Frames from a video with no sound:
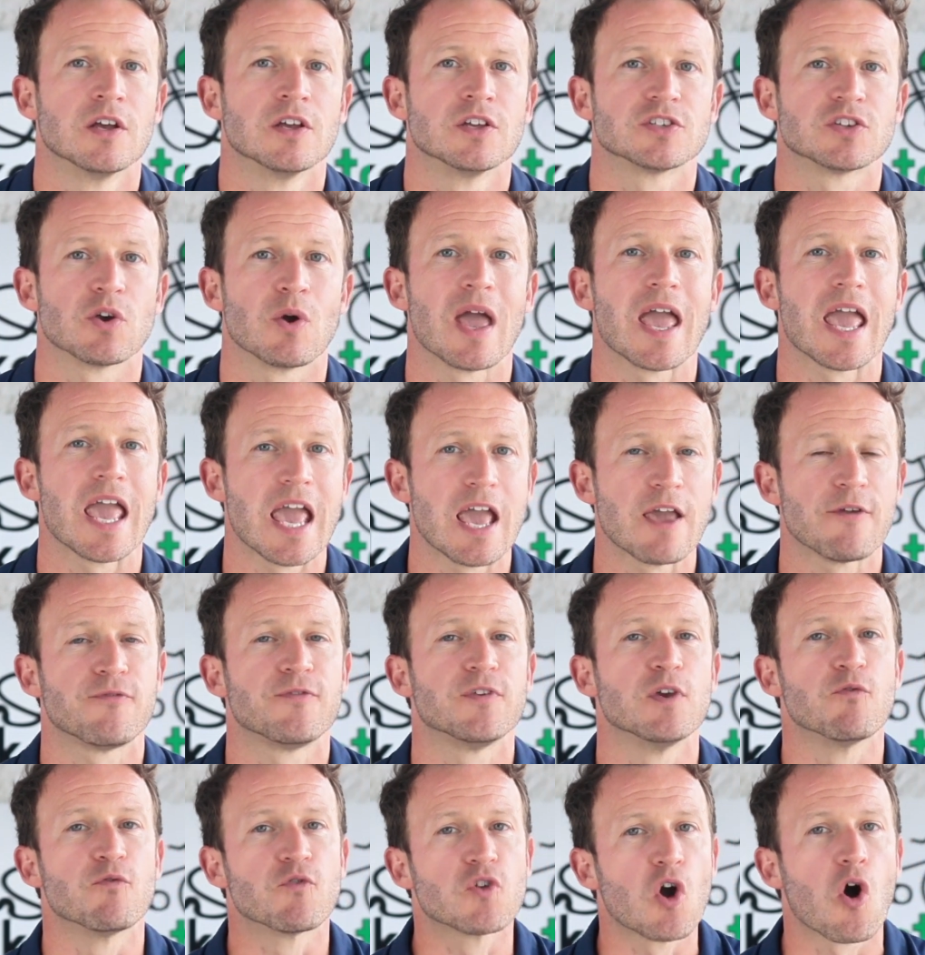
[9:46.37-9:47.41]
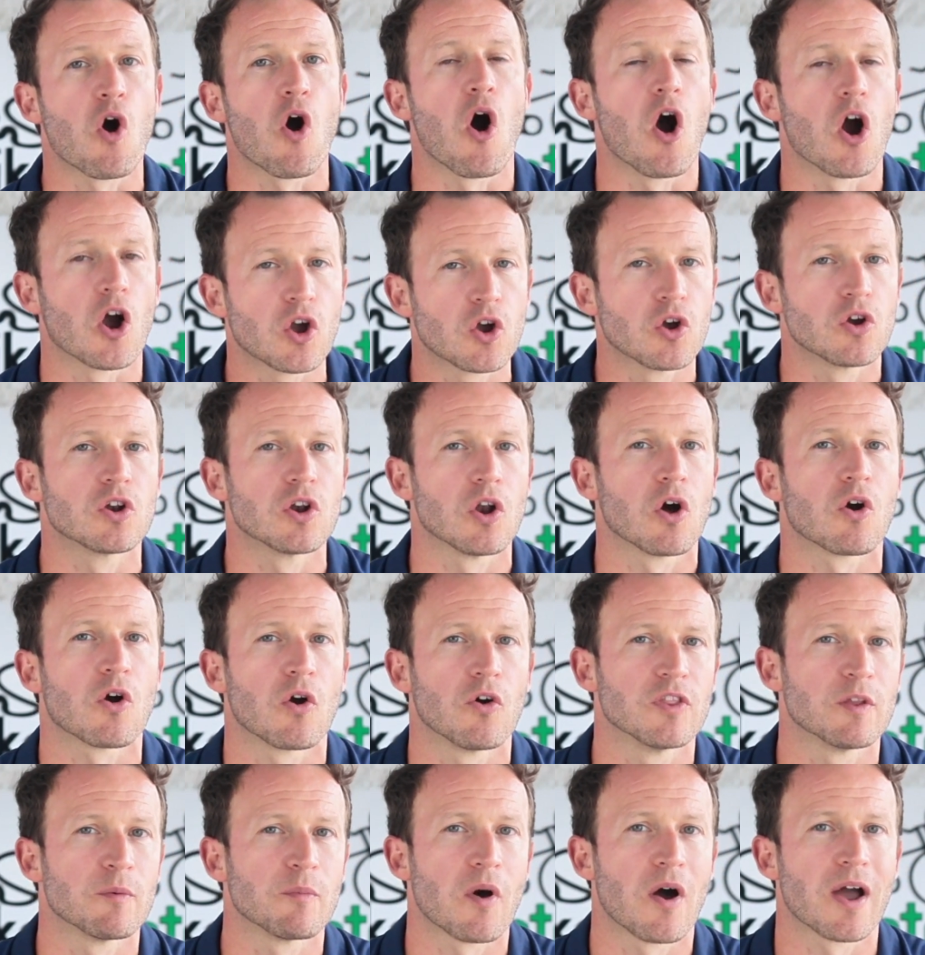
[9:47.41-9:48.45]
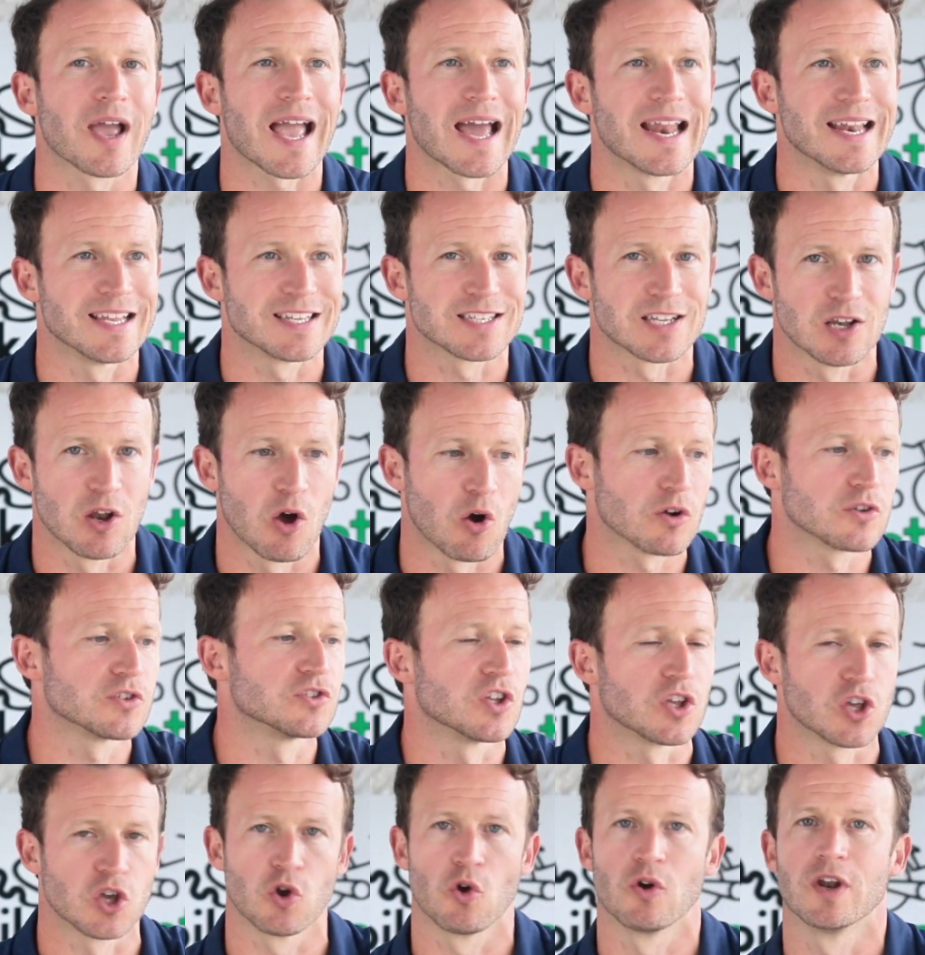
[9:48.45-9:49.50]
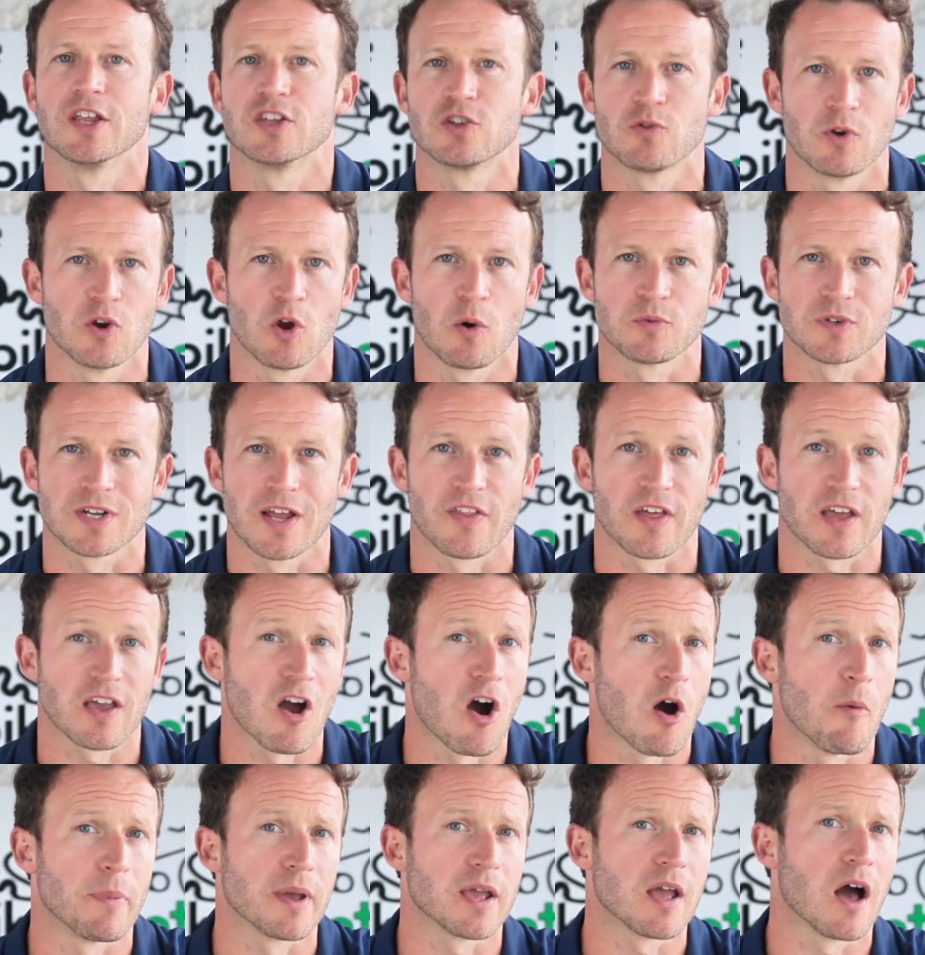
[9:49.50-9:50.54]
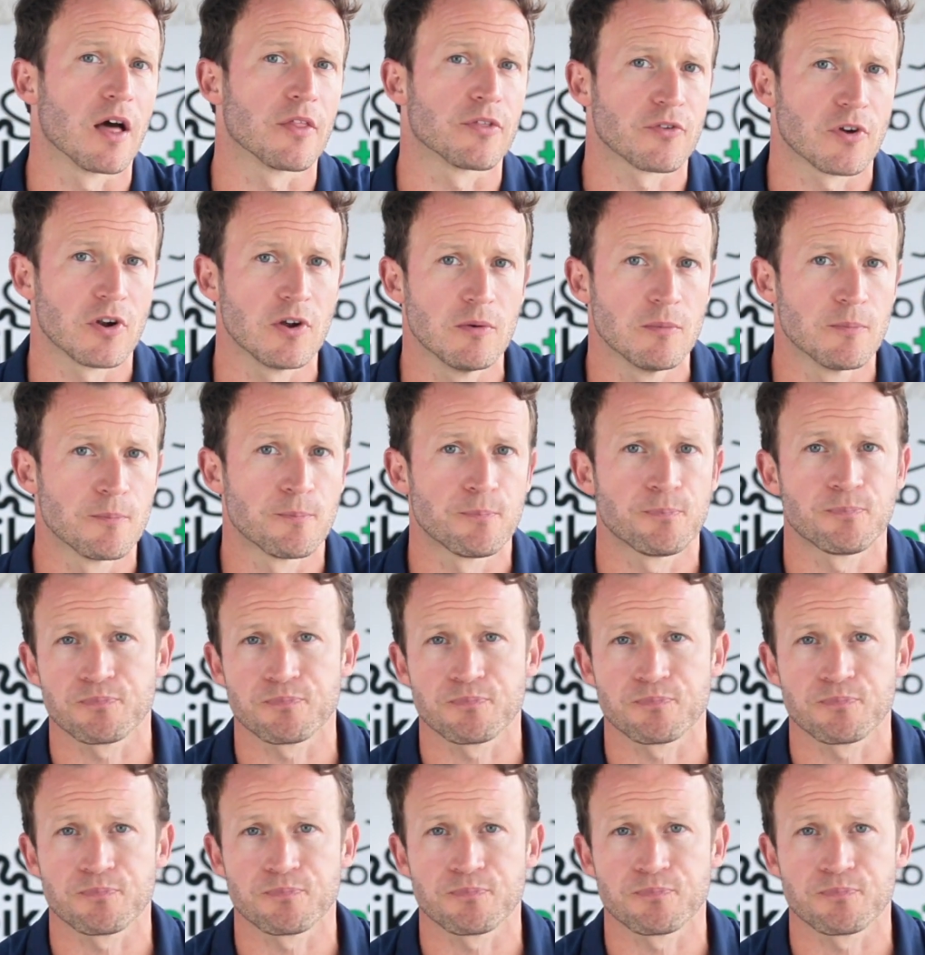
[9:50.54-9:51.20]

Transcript: So if you've got a good lock on the bike and it's locked securely to an object that can't be cut through,